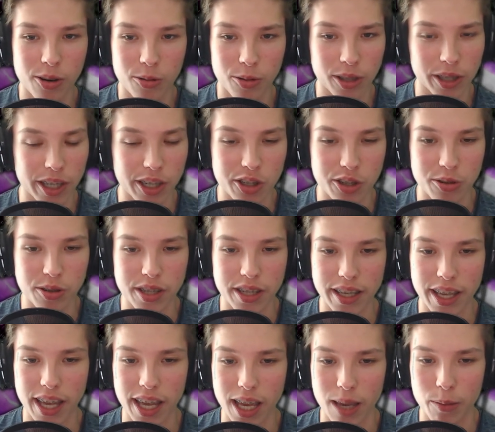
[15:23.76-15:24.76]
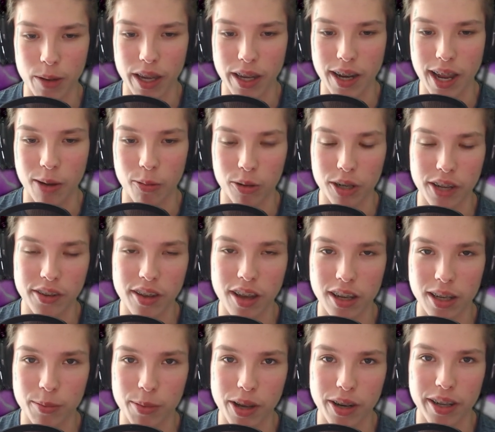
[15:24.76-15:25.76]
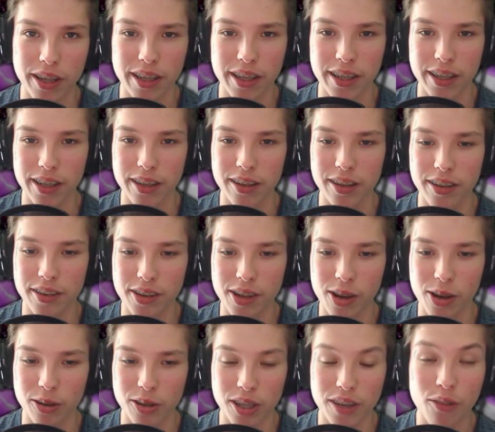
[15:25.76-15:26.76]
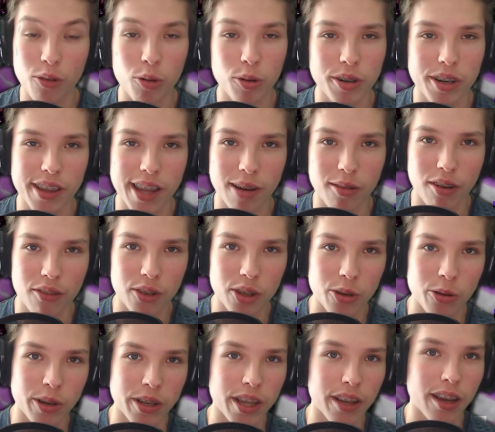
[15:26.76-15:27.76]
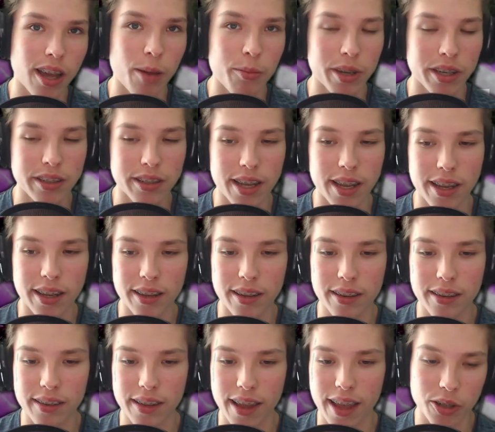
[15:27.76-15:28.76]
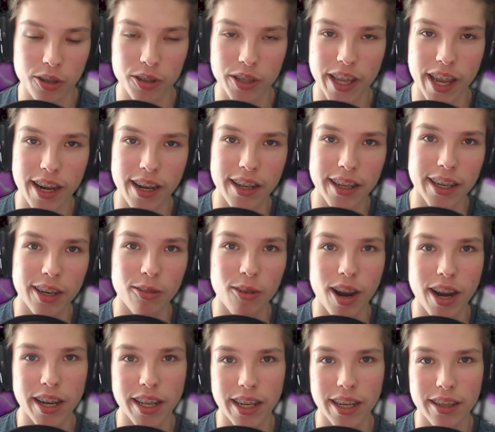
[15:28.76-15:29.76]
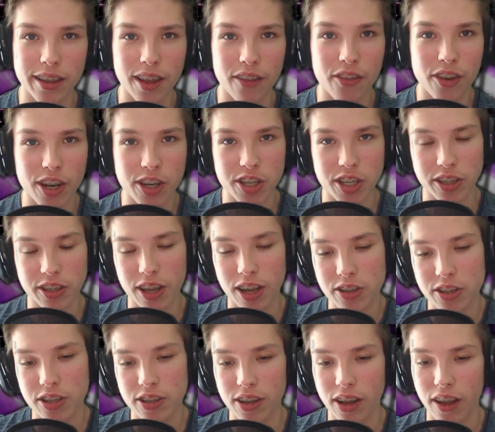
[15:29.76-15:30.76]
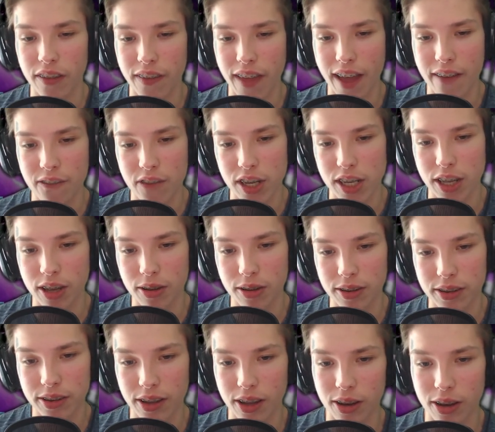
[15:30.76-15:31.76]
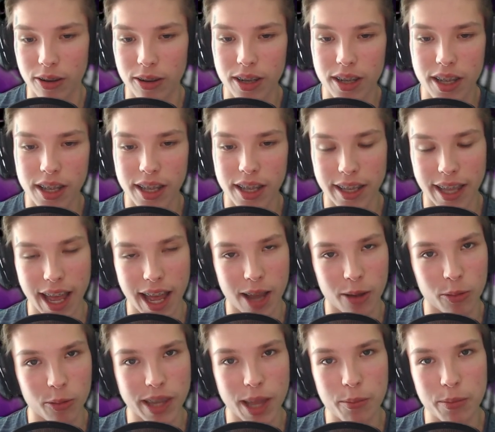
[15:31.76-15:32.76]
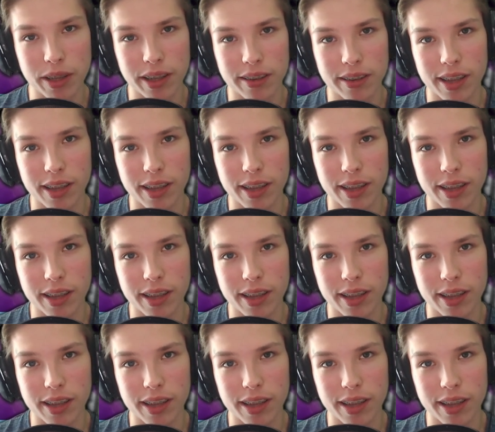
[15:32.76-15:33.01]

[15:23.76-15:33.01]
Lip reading: Really enjoyed the game and I want to talk about it here, so look forward to that review in the coming days. Currently editing and writing the finishing touches on that video. So yeah, with that being